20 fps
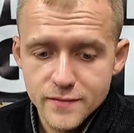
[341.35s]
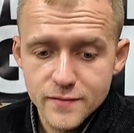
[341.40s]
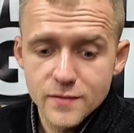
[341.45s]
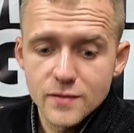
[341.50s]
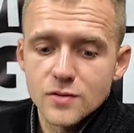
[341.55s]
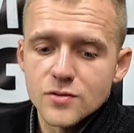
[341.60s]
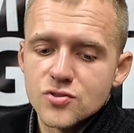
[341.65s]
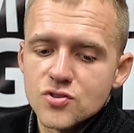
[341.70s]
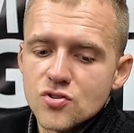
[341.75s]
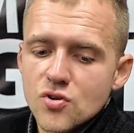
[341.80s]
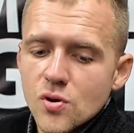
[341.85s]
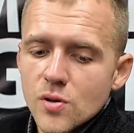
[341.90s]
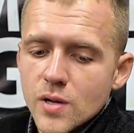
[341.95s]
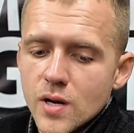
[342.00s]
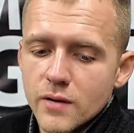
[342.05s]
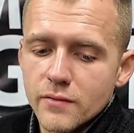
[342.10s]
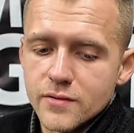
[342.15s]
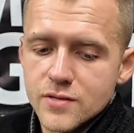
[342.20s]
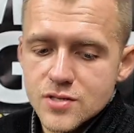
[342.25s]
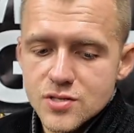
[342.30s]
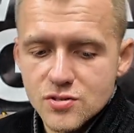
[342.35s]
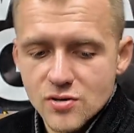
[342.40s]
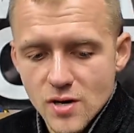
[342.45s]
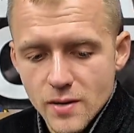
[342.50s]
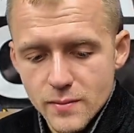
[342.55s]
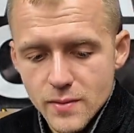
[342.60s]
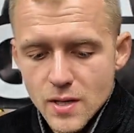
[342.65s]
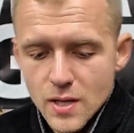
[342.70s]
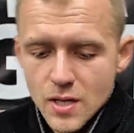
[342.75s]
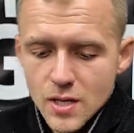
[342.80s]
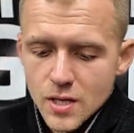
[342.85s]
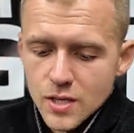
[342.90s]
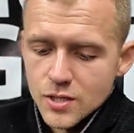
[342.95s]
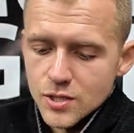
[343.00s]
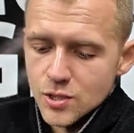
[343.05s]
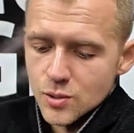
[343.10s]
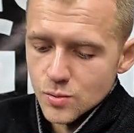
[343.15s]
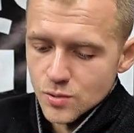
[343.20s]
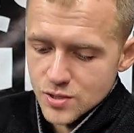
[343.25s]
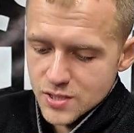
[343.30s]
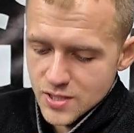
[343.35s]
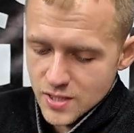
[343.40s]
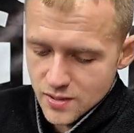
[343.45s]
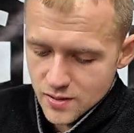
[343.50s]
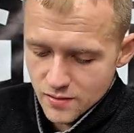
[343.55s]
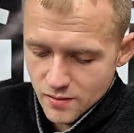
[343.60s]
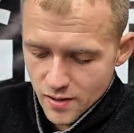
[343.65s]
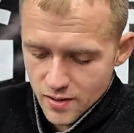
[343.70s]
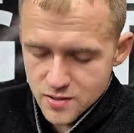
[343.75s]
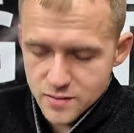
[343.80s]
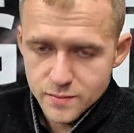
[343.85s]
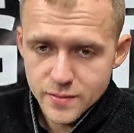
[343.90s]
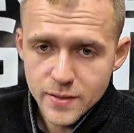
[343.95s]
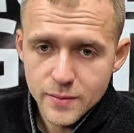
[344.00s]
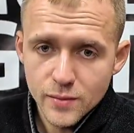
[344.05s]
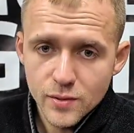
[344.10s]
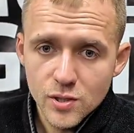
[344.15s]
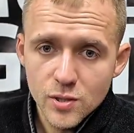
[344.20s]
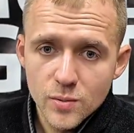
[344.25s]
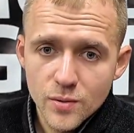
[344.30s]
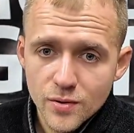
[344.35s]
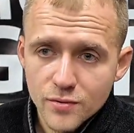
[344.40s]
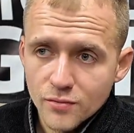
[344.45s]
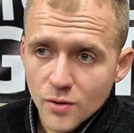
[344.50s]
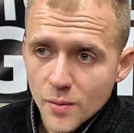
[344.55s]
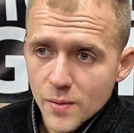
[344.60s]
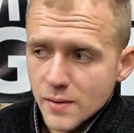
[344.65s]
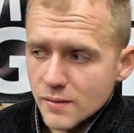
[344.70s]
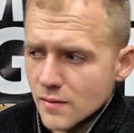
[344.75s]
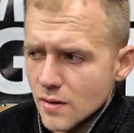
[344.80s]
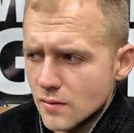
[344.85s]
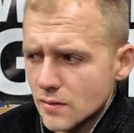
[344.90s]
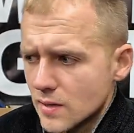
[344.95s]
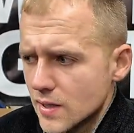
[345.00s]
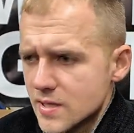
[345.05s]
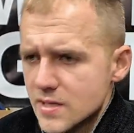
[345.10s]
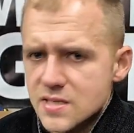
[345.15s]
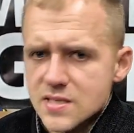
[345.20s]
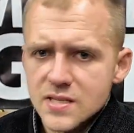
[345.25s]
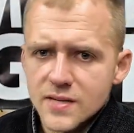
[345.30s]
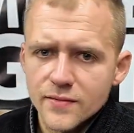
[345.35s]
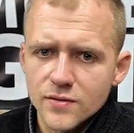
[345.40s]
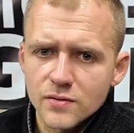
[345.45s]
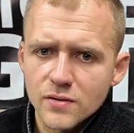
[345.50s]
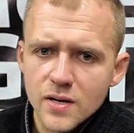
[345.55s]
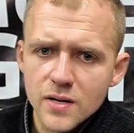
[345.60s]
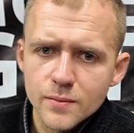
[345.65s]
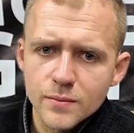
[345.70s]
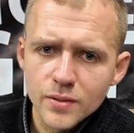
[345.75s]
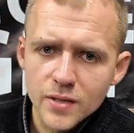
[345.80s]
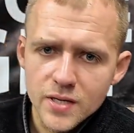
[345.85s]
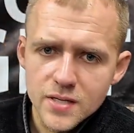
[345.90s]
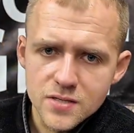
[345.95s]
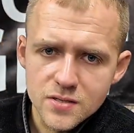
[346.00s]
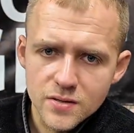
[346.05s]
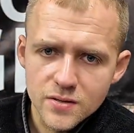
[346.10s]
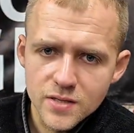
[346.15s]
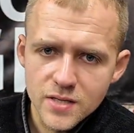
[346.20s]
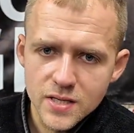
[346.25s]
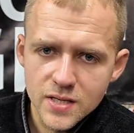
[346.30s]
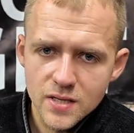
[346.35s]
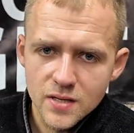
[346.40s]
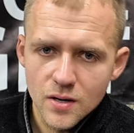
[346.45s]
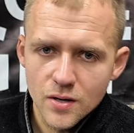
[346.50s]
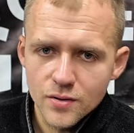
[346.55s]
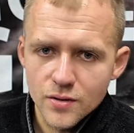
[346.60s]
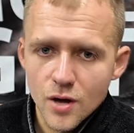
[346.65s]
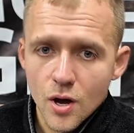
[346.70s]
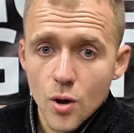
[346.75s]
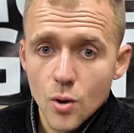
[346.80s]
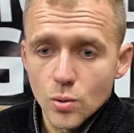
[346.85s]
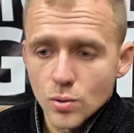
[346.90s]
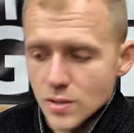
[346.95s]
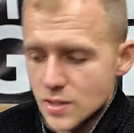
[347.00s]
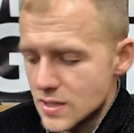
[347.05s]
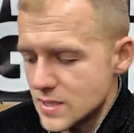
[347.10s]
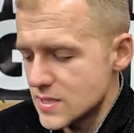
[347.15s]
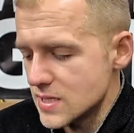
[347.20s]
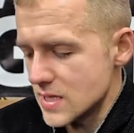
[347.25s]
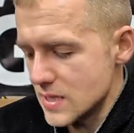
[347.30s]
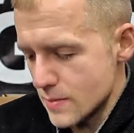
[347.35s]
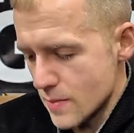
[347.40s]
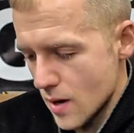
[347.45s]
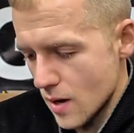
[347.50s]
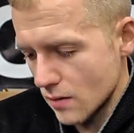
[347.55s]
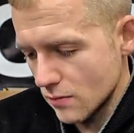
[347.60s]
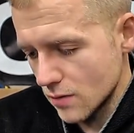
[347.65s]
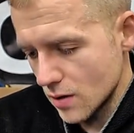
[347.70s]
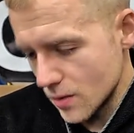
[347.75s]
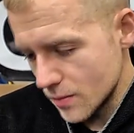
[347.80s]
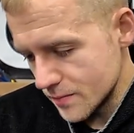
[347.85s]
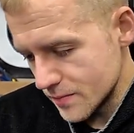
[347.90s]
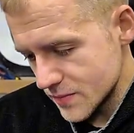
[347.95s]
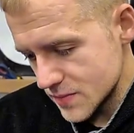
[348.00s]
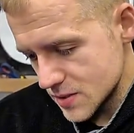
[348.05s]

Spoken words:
If you scroll on our Instagram, you will see that there are some people who are throwing around like 7 or 8 plates on the Holy T-bar row.